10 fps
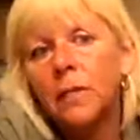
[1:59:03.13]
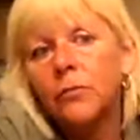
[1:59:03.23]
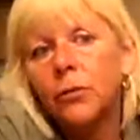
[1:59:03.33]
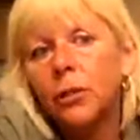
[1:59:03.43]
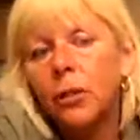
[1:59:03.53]
I've
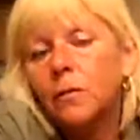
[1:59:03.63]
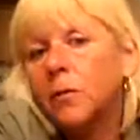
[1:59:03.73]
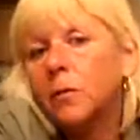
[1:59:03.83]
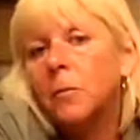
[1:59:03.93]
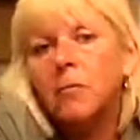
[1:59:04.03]
done no
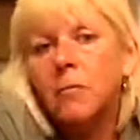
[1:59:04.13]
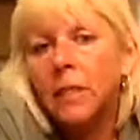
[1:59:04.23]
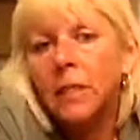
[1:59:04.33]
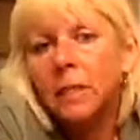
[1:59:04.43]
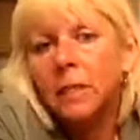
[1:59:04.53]
filming
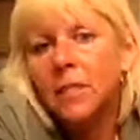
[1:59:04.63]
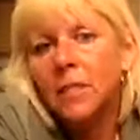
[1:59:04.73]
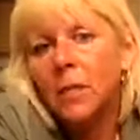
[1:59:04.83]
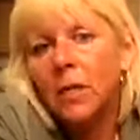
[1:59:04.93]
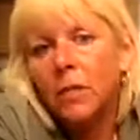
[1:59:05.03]
really to
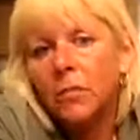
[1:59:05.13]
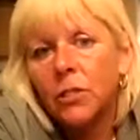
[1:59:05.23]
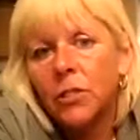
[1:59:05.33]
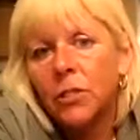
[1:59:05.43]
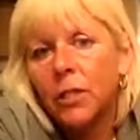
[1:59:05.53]
speak of
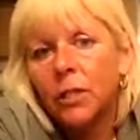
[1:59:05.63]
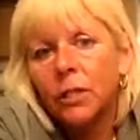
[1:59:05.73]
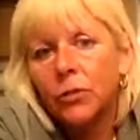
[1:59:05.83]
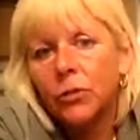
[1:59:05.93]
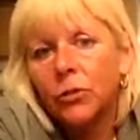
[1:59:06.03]
this year
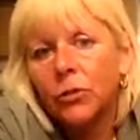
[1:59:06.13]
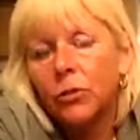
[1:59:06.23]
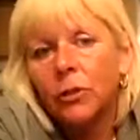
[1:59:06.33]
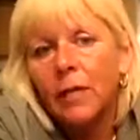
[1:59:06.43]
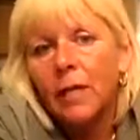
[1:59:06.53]
at
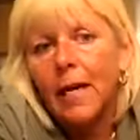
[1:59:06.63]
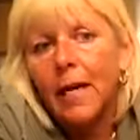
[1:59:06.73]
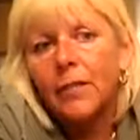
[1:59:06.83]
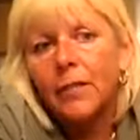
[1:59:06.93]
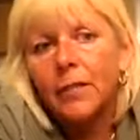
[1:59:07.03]
all.
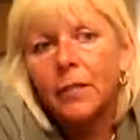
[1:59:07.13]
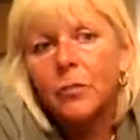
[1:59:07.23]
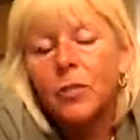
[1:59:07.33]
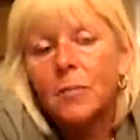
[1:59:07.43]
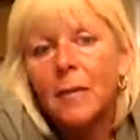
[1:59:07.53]
Everything
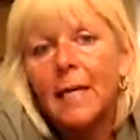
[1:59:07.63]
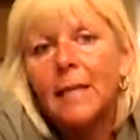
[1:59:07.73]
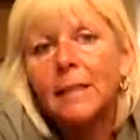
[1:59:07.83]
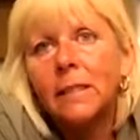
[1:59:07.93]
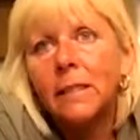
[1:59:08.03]
that was
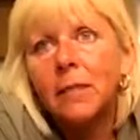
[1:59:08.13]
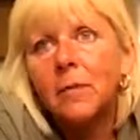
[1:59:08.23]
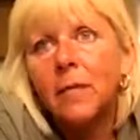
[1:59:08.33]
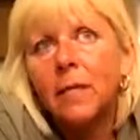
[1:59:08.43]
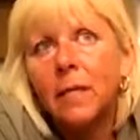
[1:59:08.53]
planned at the
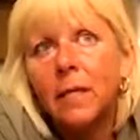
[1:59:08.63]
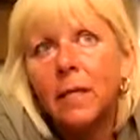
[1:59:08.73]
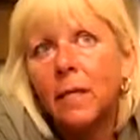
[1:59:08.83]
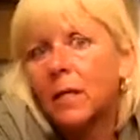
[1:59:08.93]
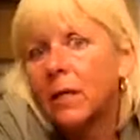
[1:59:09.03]
beginning of the
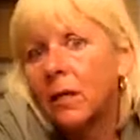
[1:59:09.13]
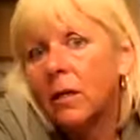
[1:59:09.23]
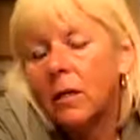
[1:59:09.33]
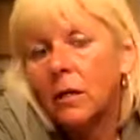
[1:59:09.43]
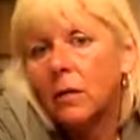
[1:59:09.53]
year
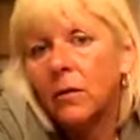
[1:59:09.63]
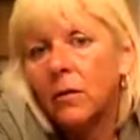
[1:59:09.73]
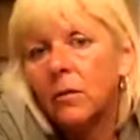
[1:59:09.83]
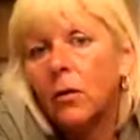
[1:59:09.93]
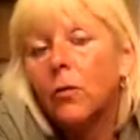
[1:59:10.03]

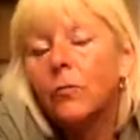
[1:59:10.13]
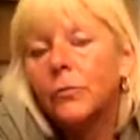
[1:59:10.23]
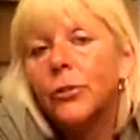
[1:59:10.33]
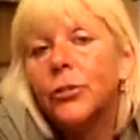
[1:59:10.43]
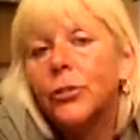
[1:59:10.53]
got
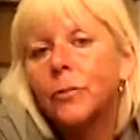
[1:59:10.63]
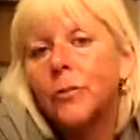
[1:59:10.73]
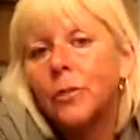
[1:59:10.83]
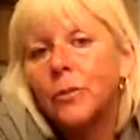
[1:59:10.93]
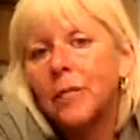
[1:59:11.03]
pushed up
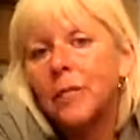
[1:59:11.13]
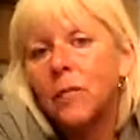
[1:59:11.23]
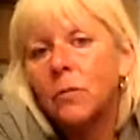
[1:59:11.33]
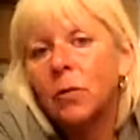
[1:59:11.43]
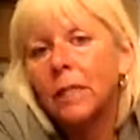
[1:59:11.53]
to
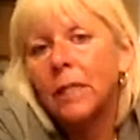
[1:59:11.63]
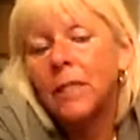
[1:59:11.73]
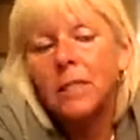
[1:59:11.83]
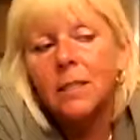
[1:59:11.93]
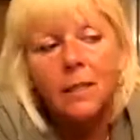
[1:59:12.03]
21 at
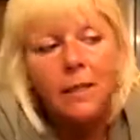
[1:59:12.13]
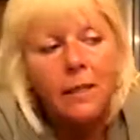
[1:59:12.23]
least.